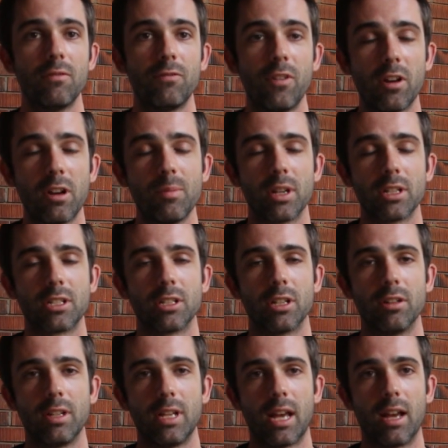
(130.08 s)
Very much
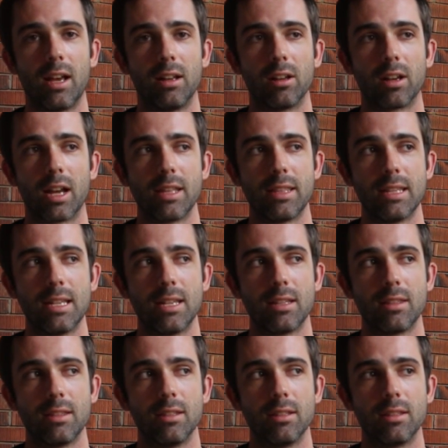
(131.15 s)
so, yeah. Look, I
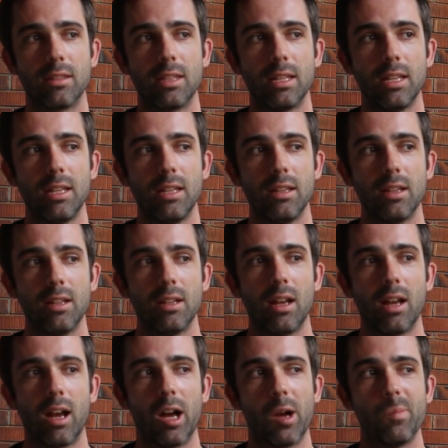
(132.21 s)
think that the
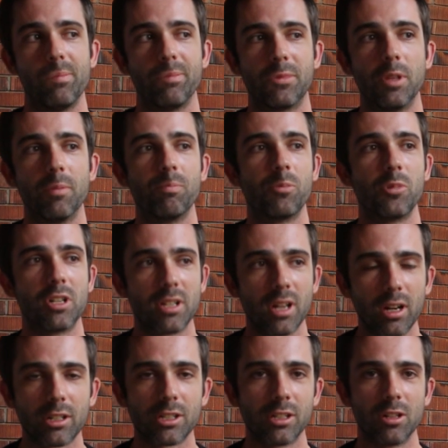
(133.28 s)

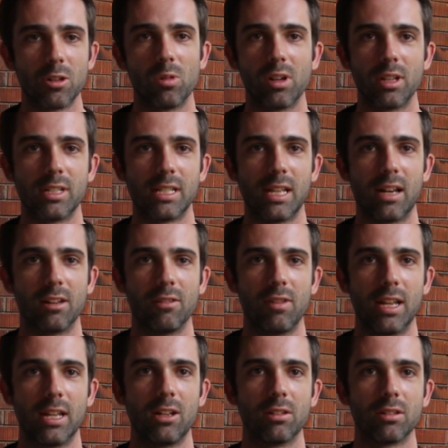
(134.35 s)
production quality out of
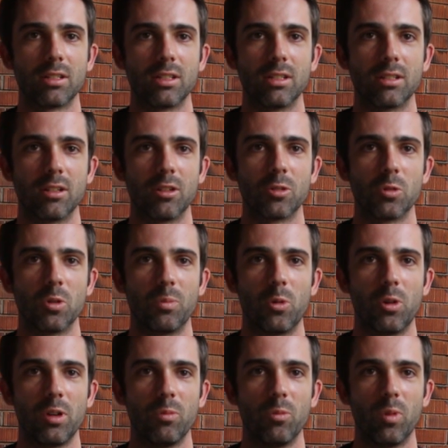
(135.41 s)
Lagos has got to a
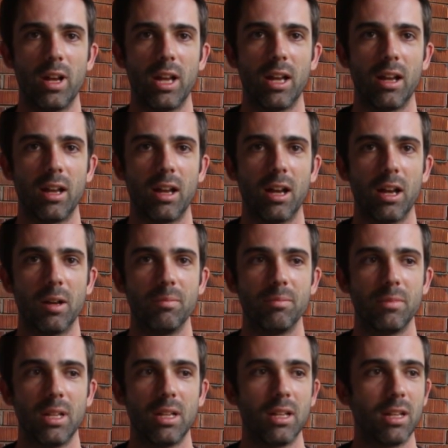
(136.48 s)
point
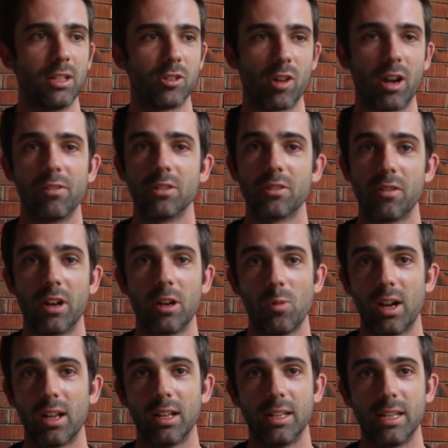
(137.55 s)
where it travels very
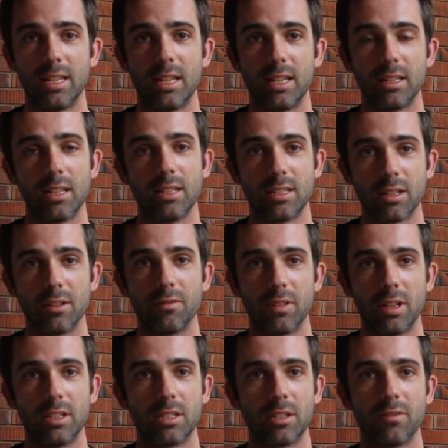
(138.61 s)
well, and it's
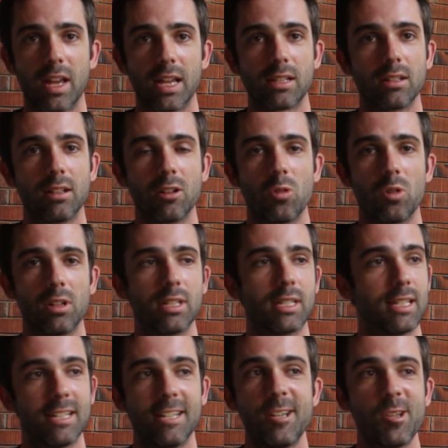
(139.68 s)
of excellent
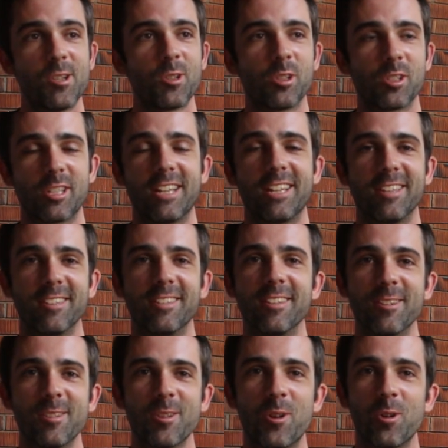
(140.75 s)
quality. I'm not saying
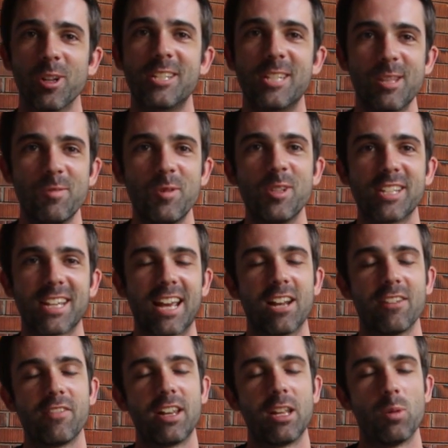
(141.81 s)
the quality of the music out
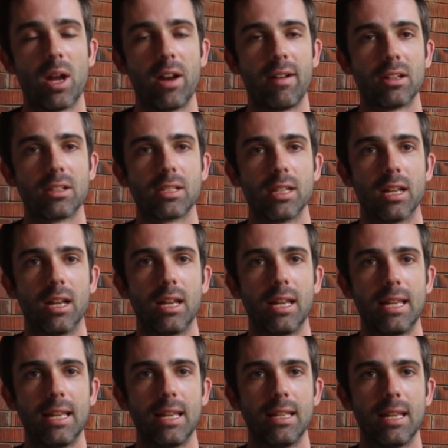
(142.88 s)
of anywhere else
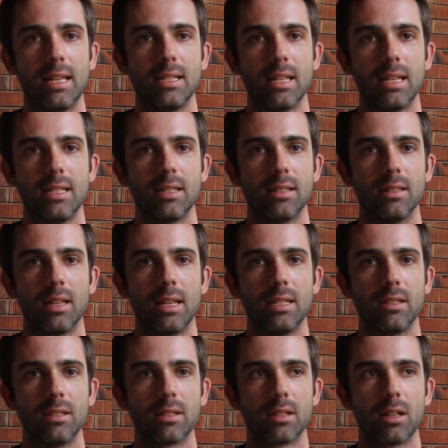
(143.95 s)

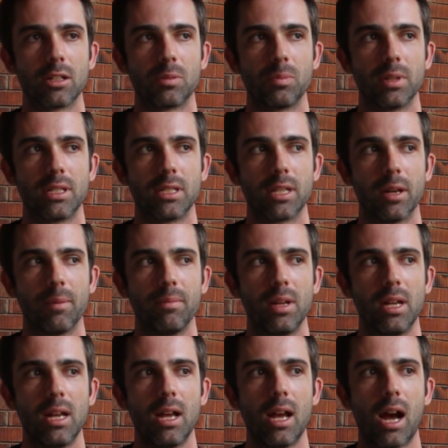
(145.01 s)
isn't such, but
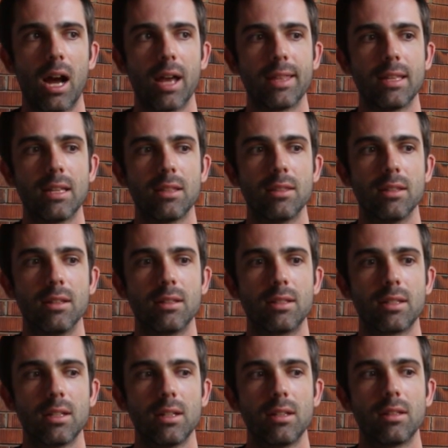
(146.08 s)
I think
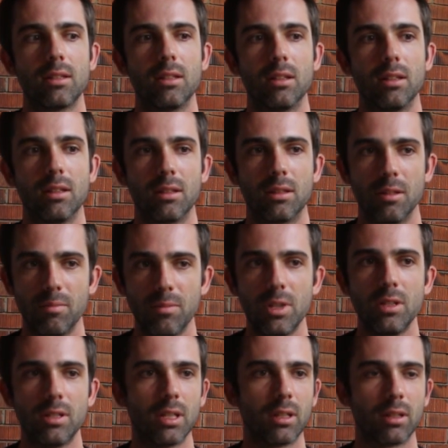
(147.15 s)
that the
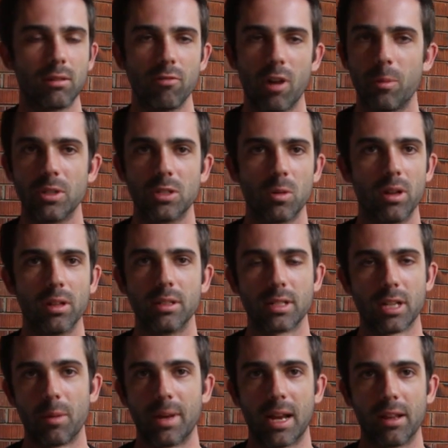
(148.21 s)
music repertoire that's
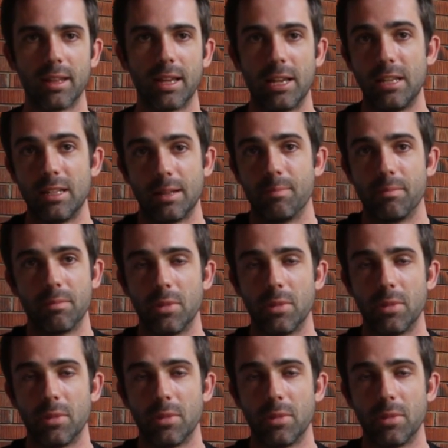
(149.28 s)
coming out of it,